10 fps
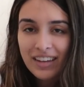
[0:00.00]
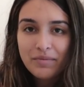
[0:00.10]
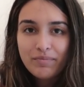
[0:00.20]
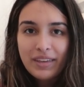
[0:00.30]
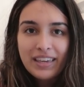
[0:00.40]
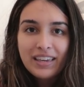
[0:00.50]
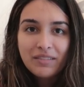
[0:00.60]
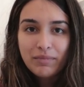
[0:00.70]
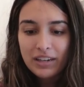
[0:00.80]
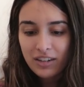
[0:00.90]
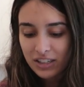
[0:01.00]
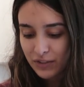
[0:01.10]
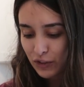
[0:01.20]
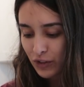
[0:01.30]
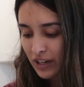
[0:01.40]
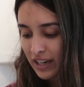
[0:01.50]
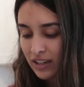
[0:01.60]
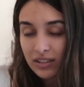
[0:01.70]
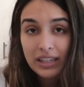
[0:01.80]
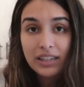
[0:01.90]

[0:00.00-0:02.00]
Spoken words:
I'm making my dog's food right now